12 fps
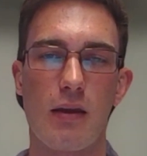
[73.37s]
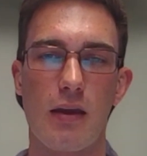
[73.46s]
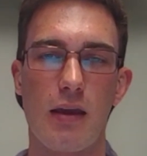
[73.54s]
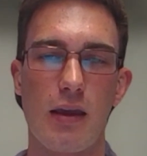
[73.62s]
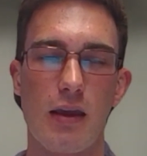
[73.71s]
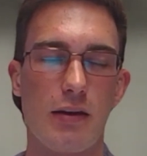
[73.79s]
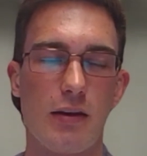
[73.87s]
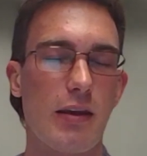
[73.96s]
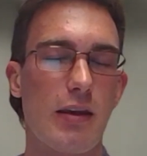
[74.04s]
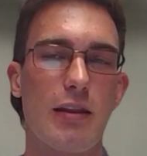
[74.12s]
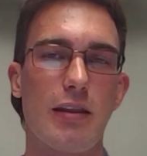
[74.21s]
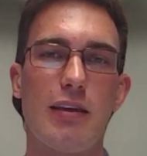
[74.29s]
And
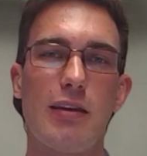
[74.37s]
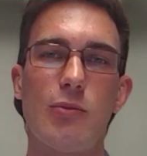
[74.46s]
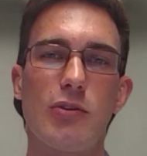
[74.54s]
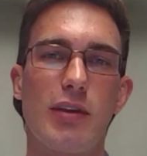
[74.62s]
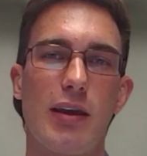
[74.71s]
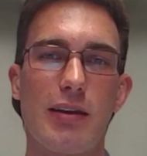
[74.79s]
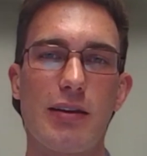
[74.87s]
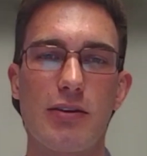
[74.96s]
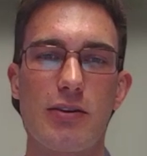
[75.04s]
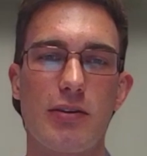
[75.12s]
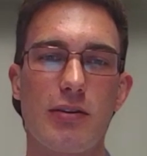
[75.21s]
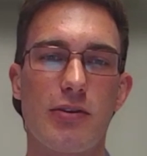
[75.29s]
in theme with that
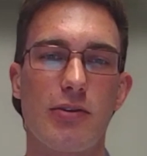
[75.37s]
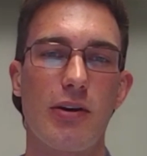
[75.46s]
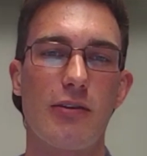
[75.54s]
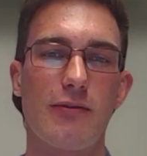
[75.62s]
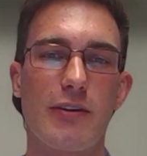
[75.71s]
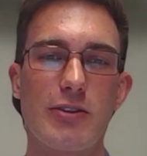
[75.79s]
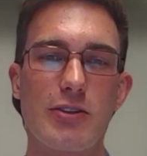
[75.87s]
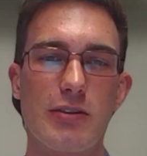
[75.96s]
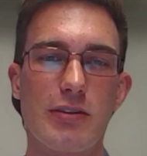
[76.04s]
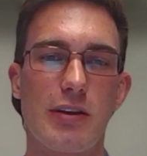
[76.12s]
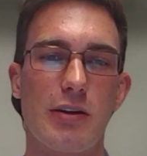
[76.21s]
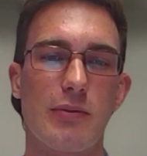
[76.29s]
greener
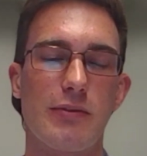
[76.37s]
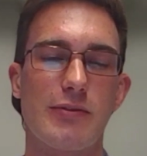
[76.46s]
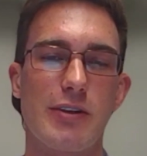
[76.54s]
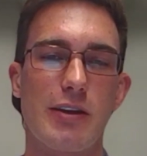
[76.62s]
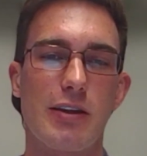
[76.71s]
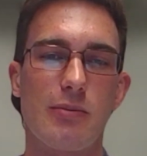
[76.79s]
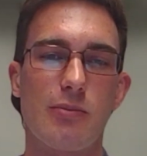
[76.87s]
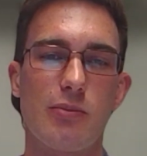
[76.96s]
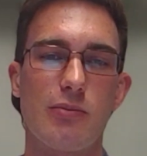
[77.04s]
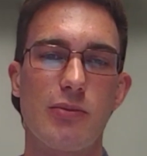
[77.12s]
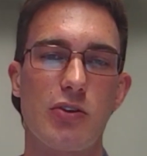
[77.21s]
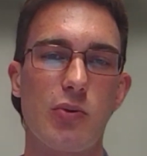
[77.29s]
future, we've seen
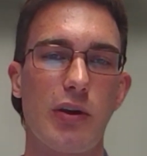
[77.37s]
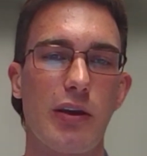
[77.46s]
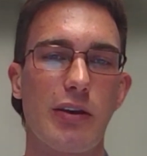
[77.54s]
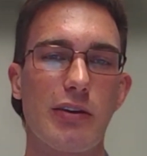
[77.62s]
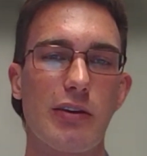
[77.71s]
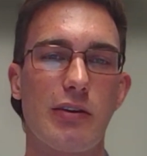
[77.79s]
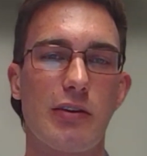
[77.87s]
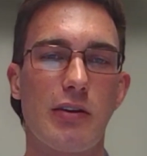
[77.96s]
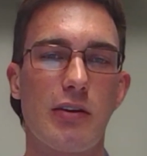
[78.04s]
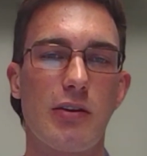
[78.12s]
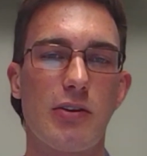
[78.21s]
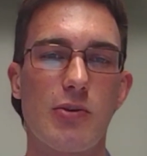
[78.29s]
between
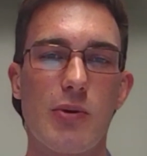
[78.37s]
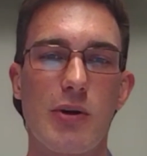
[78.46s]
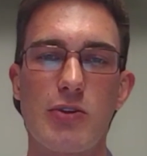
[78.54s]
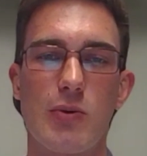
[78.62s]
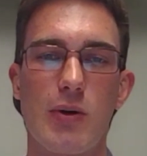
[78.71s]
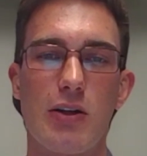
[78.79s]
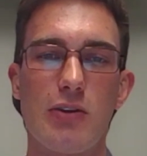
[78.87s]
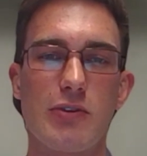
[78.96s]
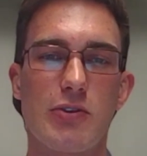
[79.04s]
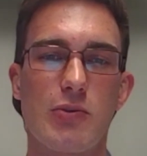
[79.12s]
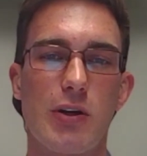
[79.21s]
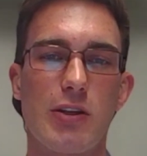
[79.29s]
2012 and
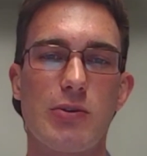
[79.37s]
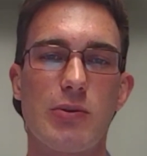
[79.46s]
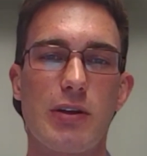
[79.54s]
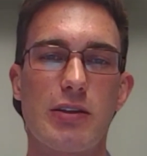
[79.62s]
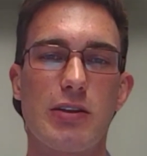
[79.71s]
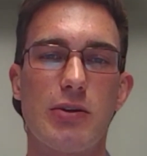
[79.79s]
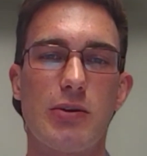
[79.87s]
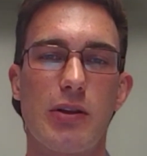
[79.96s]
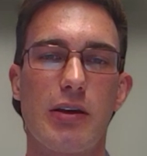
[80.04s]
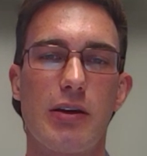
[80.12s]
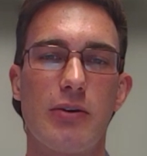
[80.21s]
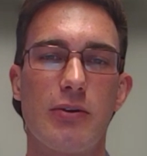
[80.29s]
2022
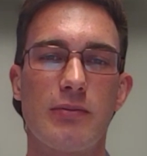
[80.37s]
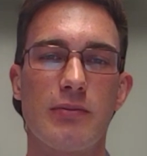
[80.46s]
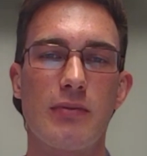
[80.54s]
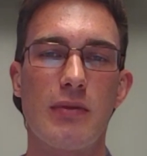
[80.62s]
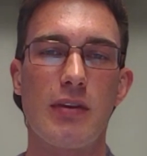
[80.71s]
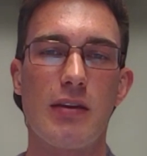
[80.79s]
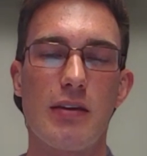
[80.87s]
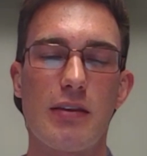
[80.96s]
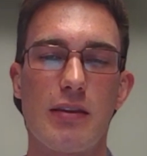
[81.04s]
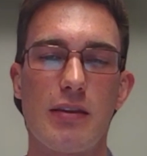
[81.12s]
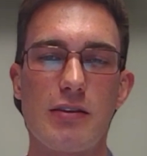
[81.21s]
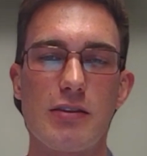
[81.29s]
alone,
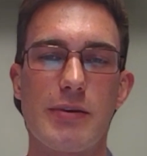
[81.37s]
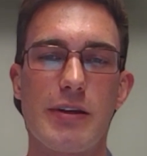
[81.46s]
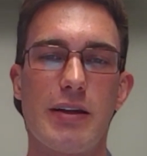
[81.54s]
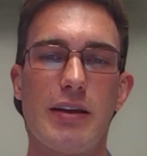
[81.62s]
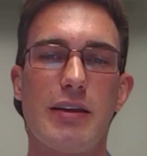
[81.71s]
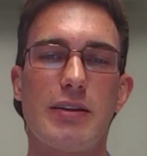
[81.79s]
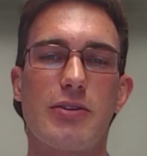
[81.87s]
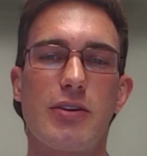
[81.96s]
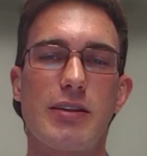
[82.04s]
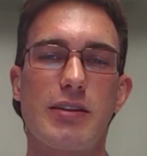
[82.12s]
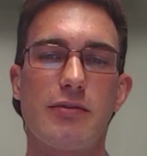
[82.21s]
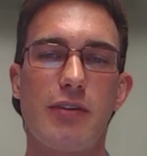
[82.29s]
there's been an
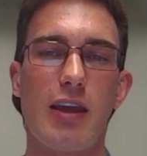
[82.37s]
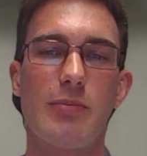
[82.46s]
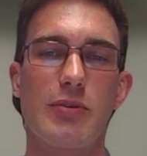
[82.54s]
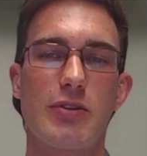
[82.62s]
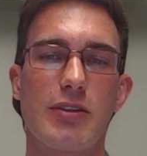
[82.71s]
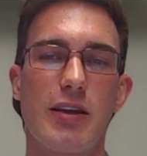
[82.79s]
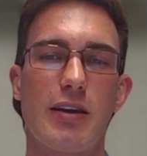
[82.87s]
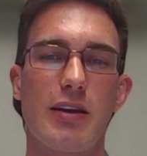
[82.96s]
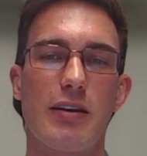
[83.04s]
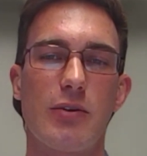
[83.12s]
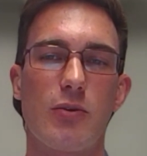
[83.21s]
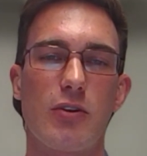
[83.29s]
increase of 8%
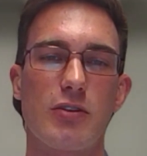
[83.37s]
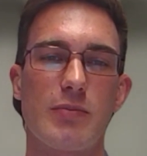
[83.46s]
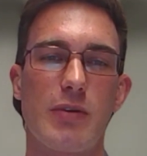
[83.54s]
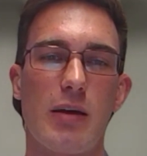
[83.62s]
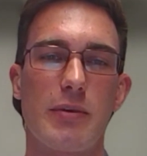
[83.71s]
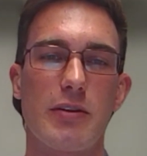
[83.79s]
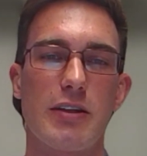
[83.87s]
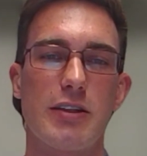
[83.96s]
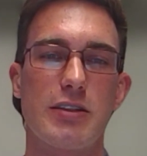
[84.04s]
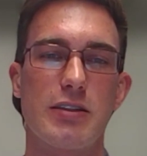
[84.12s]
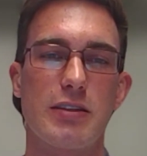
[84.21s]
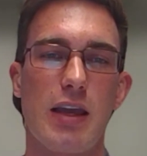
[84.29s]
in the world's
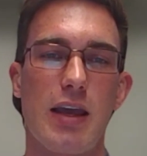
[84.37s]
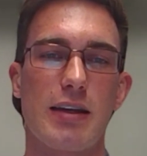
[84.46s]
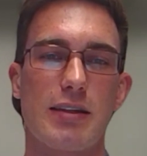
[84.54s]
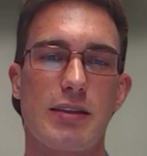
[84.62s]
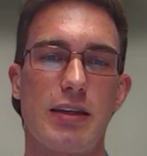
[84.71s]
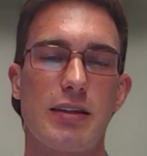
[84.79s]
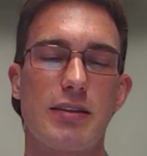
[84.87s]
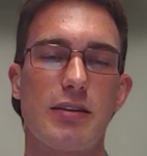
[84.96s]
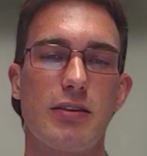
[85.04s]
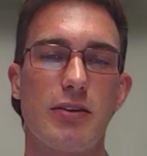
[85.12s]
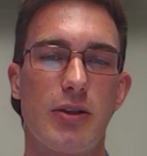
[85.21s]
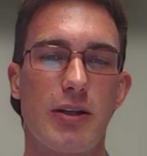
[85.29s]
population's access
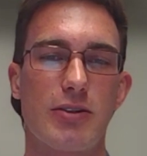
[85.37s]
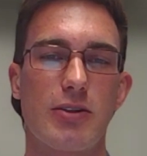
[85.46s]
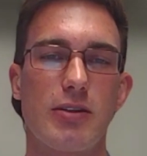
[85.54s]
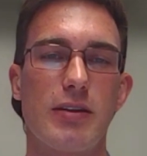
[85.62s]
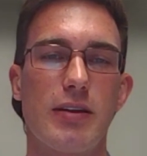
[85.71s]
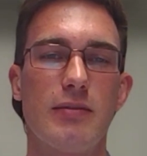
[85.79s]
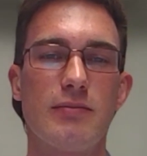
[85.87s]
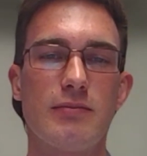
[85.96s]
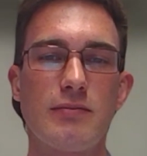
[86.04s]
to electricity.